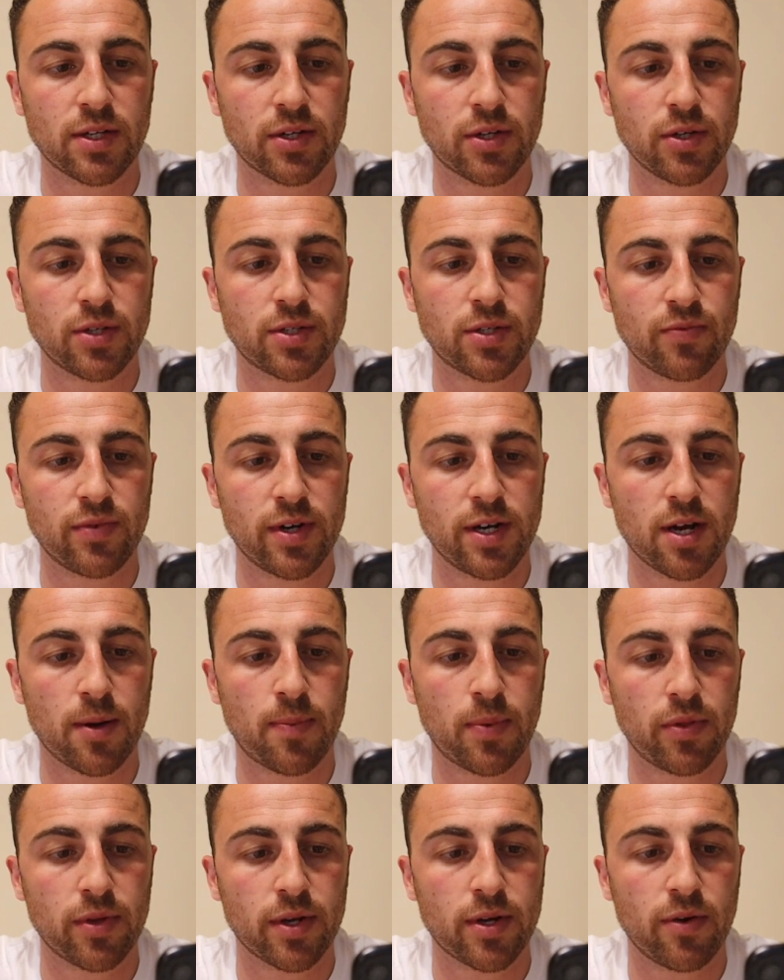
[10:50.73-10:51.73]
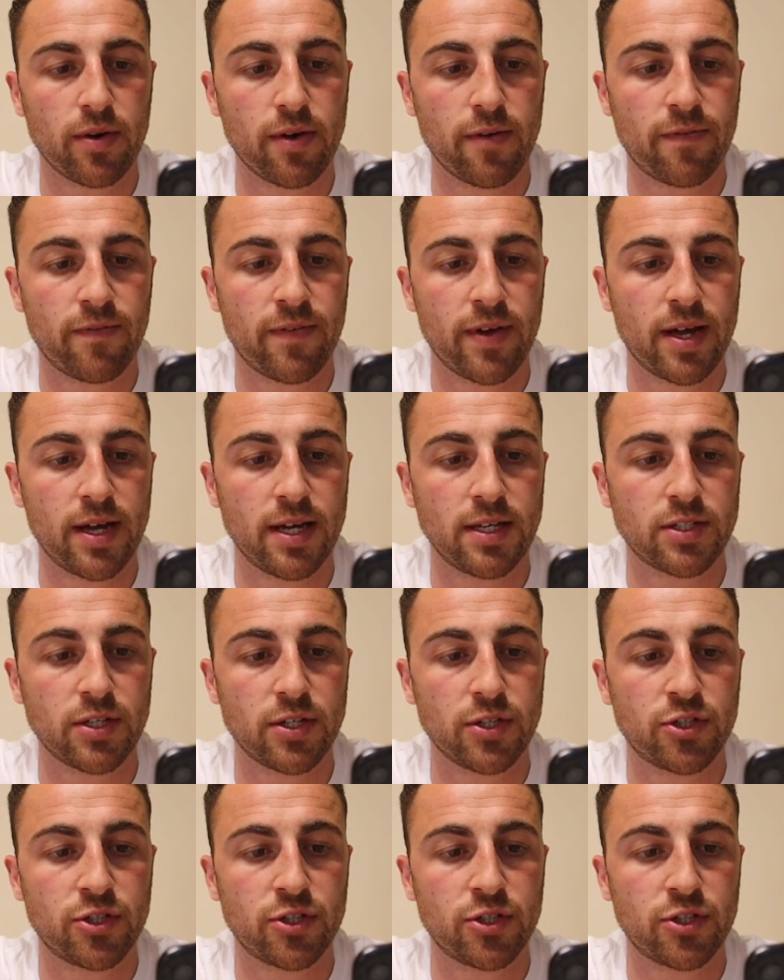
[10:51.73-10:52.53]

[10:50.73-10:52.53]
are good to read up on the current affairs?